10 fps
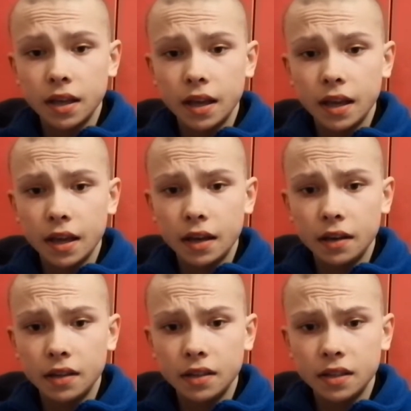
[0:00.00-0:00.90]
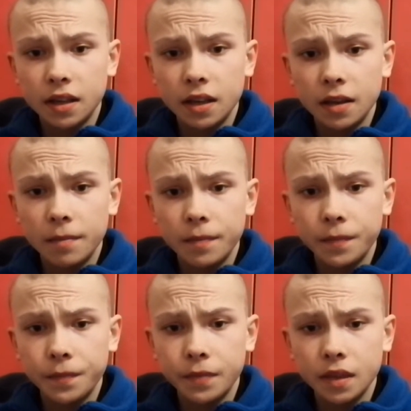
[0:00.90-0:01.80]
And
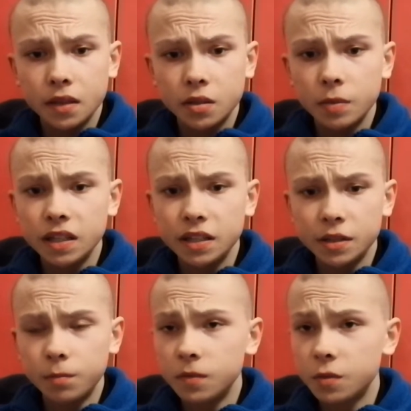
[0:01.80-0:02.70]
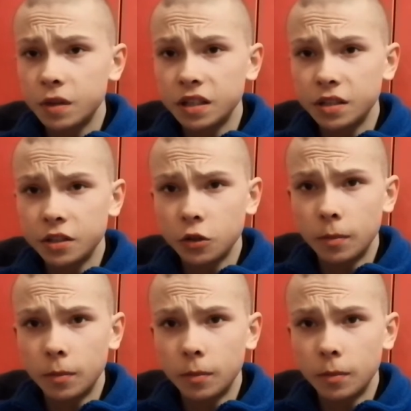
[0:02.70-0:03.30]
Sweden